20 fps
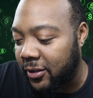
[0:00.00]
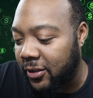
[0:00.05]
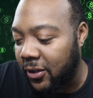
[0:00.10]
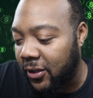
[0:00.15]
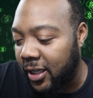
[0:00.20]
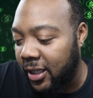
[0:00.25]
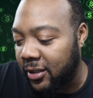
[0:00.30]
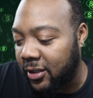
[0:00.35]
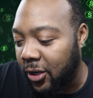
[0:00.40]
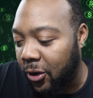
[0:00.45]
So
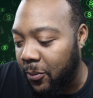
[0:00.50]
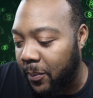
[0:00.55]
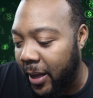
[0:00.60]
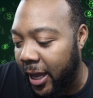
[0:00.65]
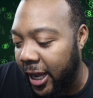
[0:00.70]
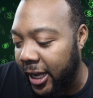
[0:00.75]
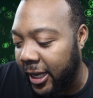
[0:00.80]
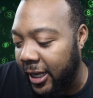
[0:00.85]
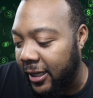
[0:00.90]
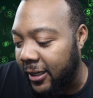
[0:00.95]
let's go
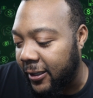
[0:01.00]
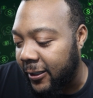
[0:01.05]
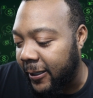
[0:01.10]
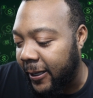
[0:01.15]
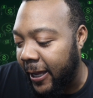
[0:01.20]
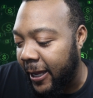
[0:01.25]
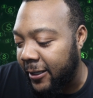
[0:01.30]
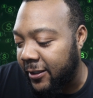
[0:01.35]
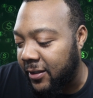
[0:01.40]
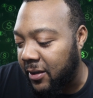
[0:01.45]
back and
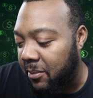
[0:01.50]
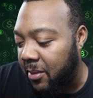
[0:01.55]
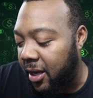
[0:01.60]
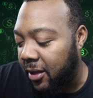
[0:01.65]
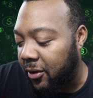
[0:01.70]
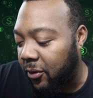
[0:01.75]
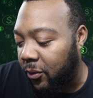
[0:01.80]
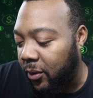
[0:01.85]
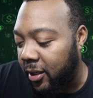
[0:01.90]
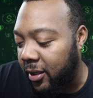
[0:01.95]
look at some
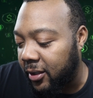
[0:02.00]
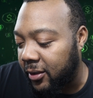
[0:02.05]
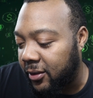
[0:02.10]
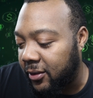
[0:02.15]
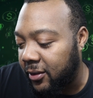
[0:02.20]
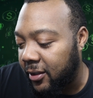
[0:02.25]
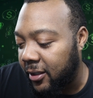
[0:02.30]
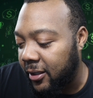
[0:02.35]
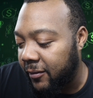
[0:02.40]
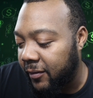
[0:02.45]
other
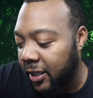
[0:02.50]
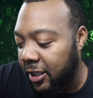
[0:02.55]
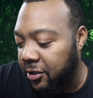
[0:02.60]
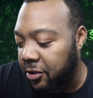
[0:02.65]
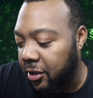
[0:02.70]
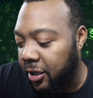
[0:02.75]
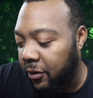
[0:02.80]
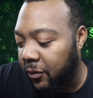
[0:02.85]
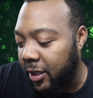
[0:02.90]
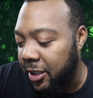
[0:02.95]
ones that
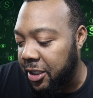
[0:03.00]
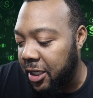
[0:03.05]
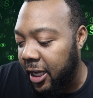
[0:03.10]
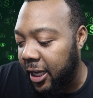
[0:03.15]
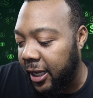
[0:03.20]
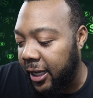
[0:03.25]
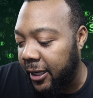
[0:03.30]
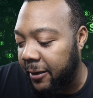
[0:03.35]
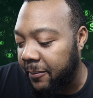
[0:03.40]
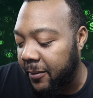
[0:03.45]
you can
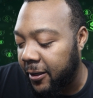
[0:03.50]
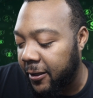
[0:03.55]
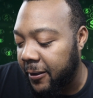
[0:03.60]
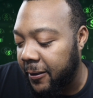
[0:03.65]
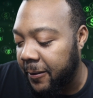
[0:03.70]
redeem.